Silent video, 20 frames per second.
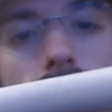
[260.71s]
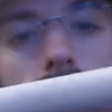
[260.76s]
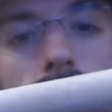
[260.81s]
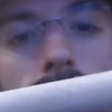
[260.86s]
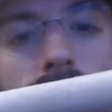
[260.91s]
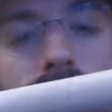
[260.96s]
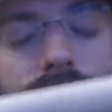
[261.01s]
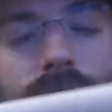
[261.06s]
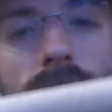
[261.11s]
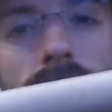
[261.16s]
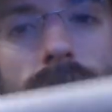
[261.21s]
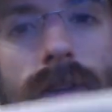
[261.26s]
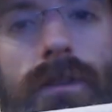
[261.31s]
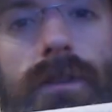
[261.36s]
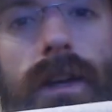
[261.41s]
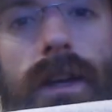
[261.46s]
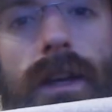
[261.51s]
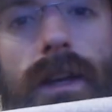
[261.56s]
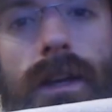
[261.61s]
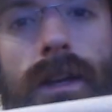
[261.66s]
the
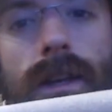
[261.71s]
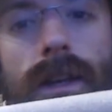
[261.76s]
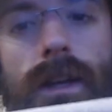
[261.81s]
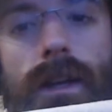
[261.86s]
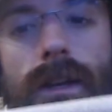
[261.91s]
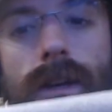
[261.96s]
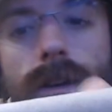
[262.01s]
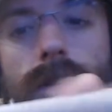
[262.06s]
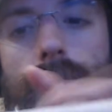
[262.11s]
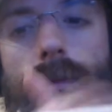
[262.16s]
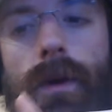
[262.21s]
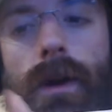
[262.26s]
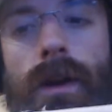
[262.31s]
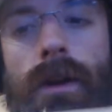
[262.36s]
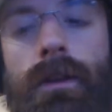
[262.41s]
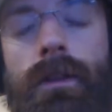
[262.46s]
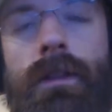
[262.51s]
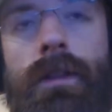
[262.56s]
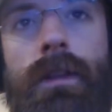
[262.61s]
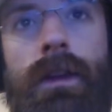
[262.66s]
chassis in here
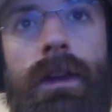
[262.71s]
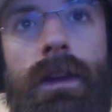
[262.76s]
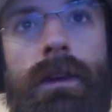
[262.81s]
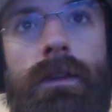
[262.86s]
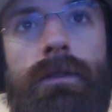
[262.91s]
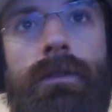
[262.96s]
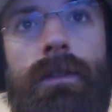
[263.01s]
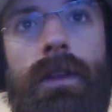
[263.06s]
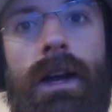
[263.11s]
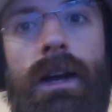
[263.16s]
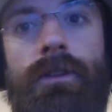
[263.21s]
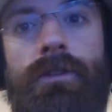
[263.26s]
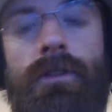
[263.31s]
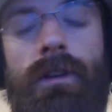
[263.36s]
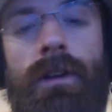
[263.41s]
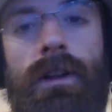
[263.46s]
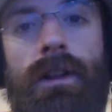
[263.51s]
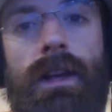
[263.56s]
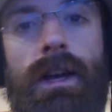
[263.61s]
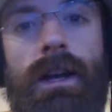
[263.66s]
where the flash
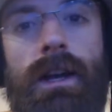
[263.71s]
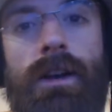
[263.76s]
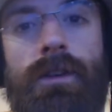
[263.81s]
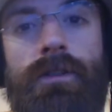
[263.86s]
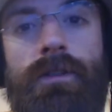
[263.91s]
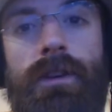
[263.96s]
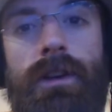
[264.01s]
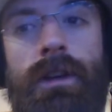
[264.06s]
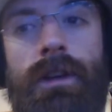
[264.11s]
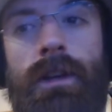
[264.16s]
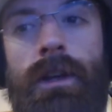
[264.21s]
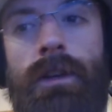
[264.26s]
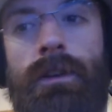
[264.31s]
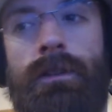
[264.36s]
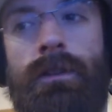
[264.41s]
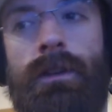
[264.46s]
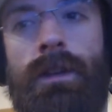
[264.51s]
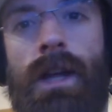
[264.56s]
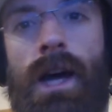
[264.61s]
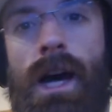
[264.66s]
on clash
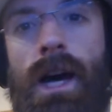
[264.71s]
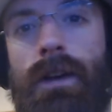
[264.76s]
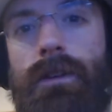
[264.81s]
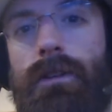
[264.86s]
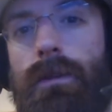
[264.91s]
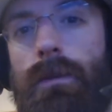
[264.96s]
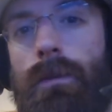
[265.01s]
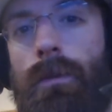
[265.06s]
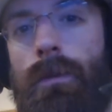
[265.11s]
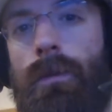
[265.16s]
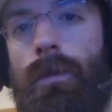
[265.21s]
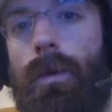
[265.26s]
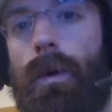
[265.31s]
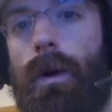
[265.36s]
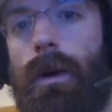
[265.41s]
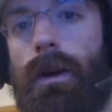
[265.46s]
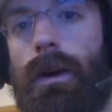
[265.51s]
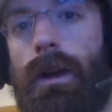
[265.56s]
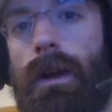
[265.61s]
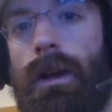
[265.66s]
is not
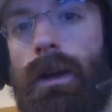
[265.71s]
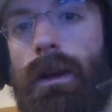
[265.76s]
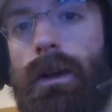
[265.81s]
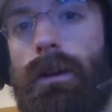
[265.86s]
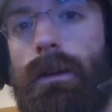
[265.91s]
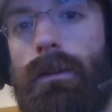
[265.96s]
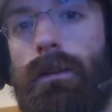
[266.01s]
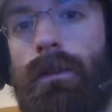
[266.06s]
working.